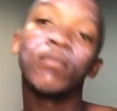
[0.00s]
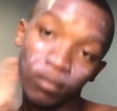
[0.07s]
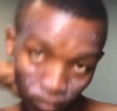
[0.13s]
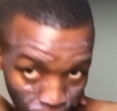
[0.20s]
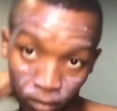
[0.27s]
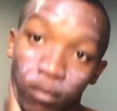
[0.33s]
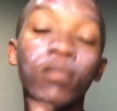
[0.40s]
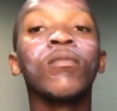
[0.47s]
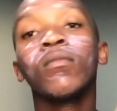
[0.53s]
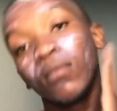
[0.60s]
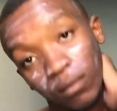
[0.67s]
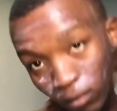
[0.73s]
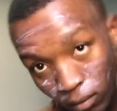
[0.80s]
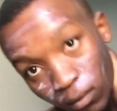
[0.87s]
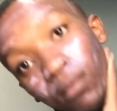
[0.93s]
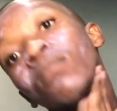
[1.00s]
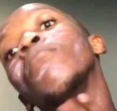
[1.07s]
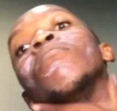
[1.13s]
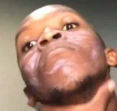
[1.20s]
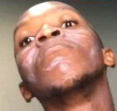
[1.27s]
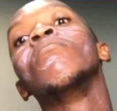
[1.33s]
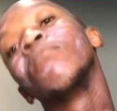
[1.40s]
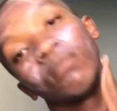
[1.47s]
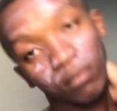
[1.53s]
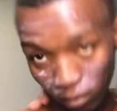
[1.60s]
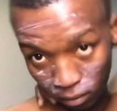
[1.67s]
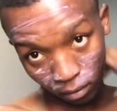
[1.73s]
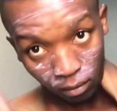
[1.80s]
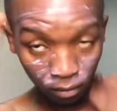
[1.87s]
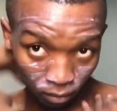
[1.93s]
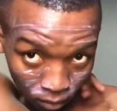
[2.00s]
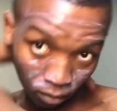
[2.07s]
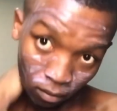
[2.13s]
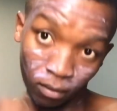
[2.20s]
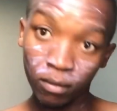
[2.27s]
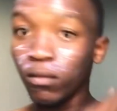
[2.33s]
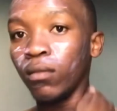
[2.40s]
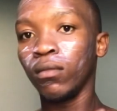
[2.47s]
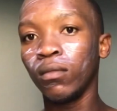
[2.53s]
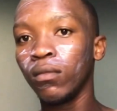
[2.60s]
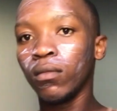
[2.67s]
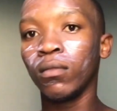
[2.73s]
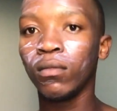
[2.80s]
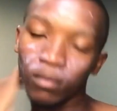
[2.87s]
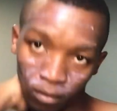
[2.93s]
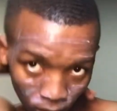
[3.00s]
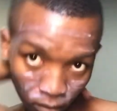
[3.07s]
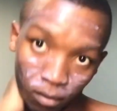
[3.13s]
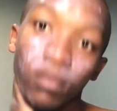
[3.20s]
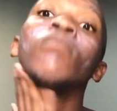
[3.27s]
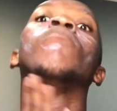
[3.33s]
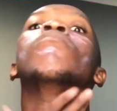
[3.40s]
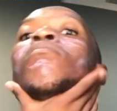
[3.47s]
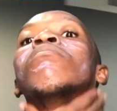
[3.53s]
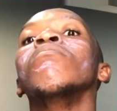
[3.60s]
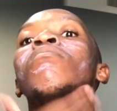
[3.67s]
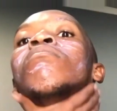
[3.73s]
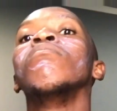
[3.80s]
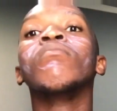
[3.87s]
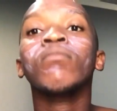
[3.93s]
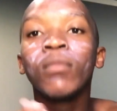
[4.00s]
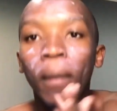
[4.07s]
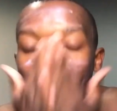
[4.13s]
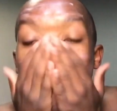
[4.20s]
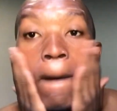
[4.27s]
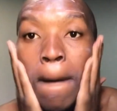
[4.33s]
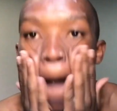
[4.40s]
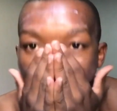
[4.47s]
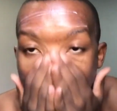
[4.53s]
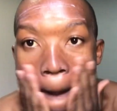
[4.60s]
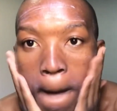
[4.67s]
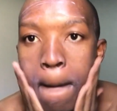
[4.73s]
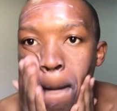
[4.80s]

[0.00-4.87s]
I'm no longer using a lotion on my face. I only apply sunscreen.